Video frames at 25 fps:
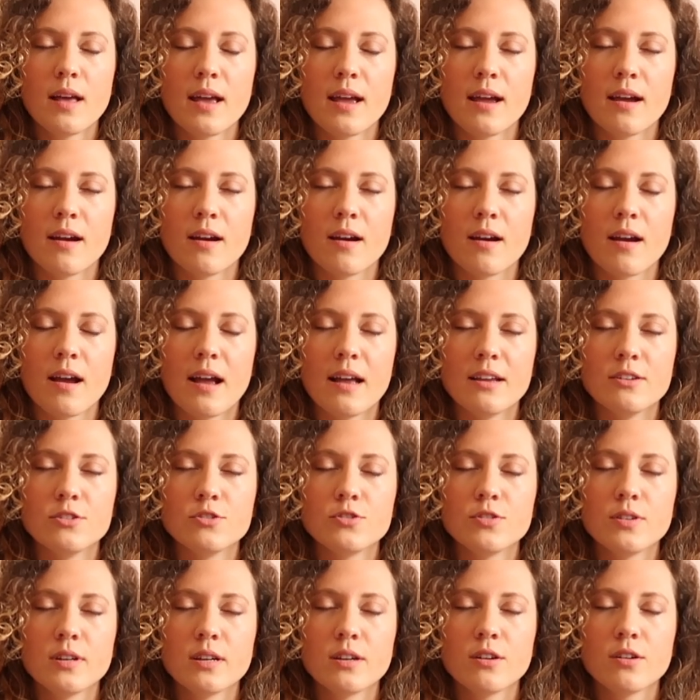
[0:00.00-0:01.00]
air
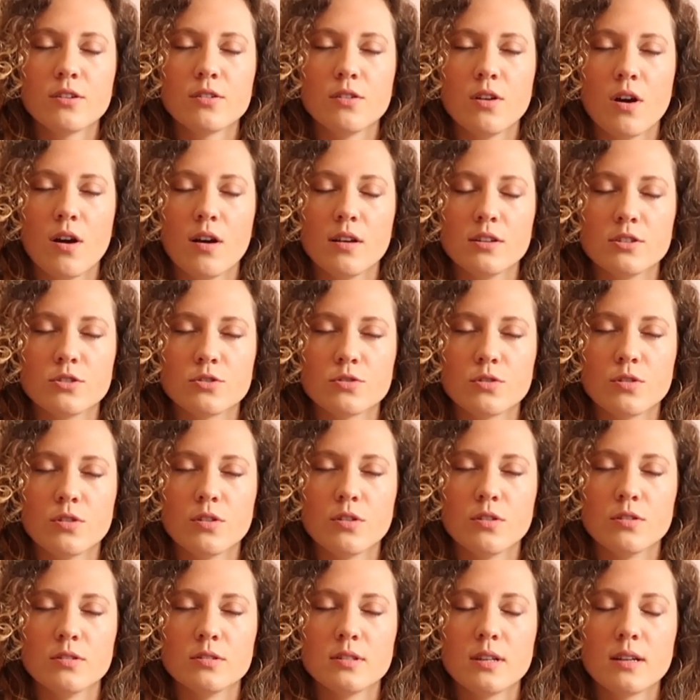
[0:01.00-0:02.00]
entering your
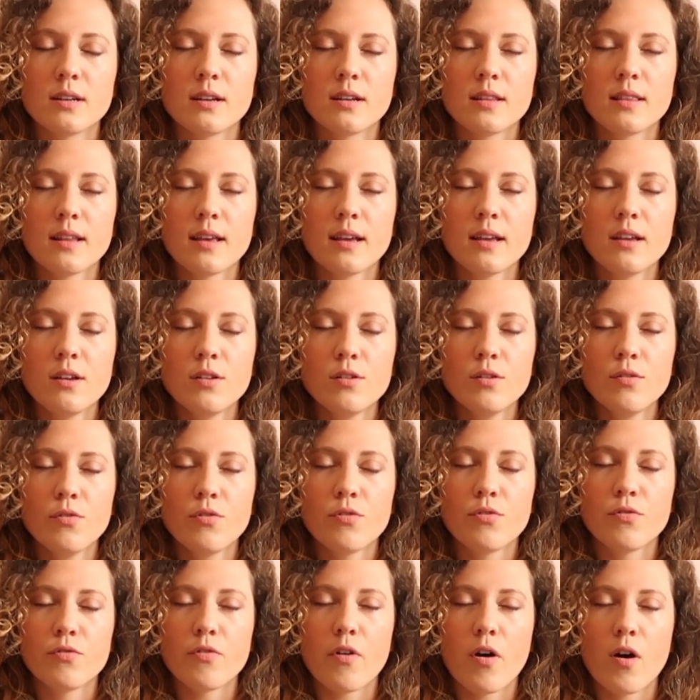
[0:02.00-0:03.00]
nostrils, and I'd like you to
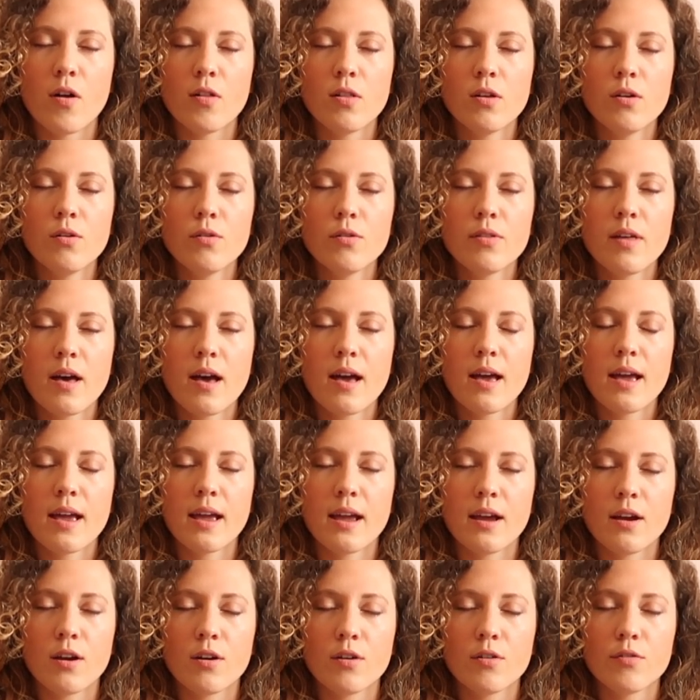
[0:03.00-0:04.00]
follow that
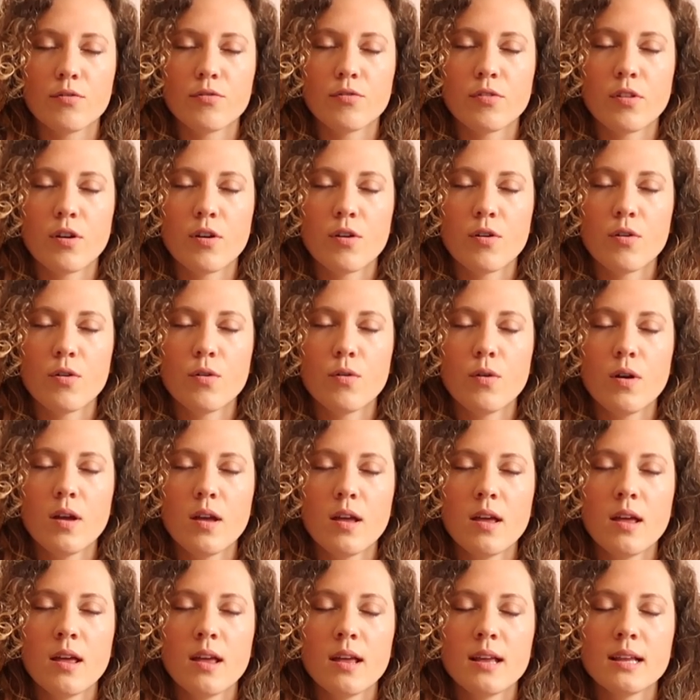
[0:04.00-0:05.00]
airflow
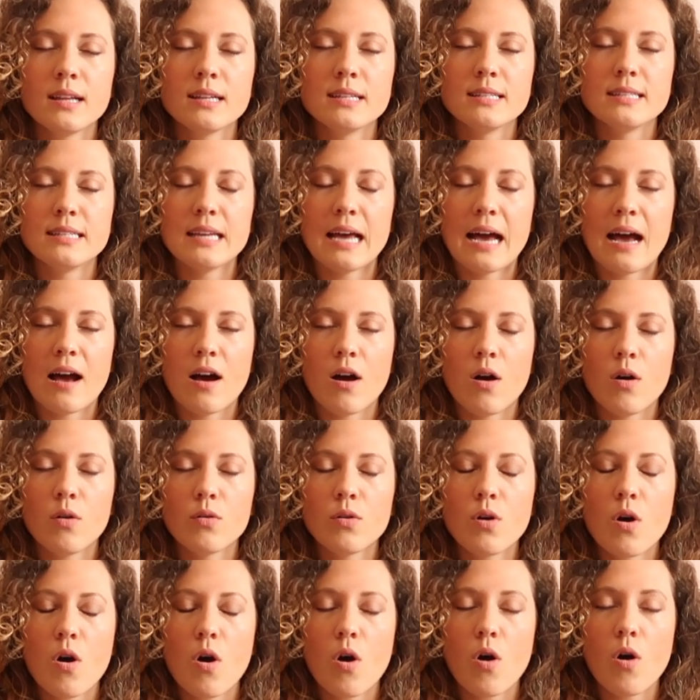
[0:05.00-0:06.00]

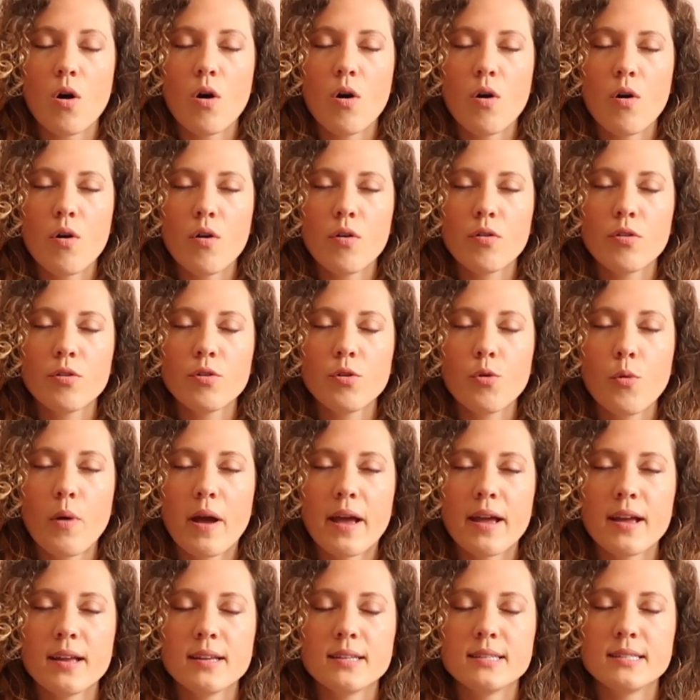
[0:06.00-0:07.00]
down, all the
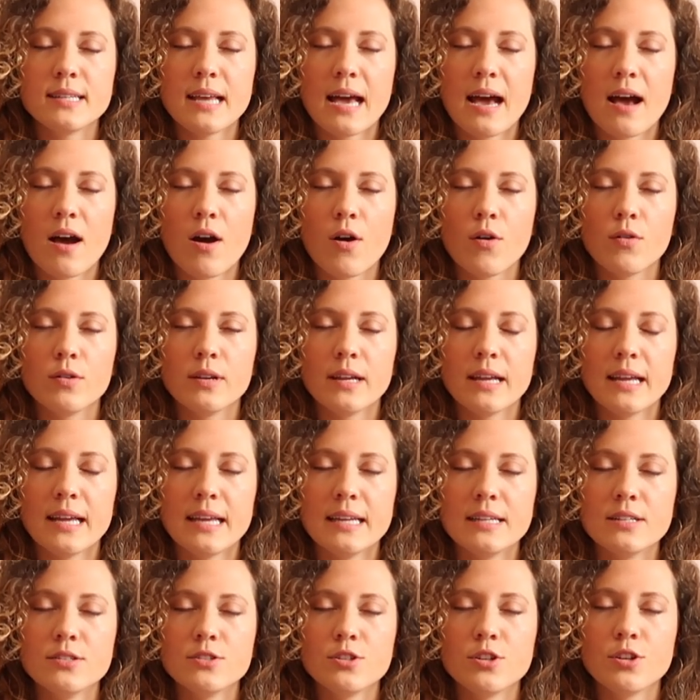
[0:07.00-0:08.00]
way down
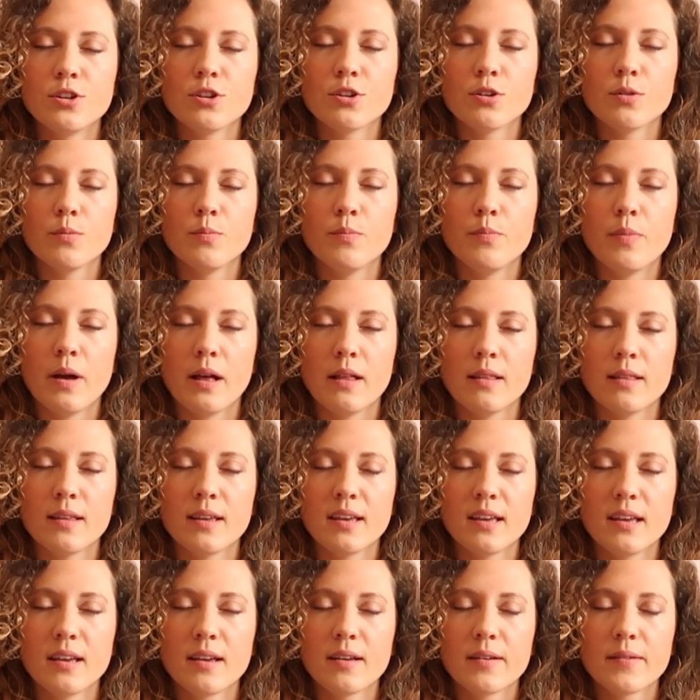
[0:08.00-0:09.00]
into your
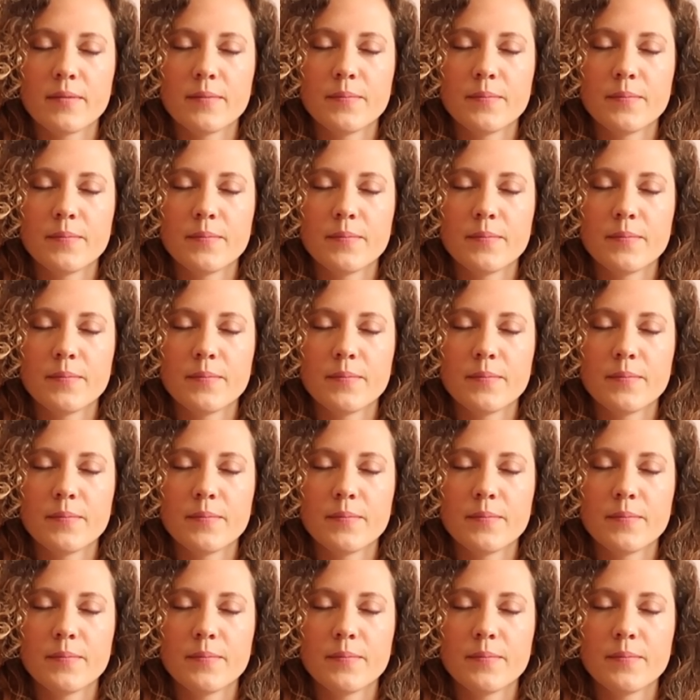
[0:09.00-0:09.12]
belly.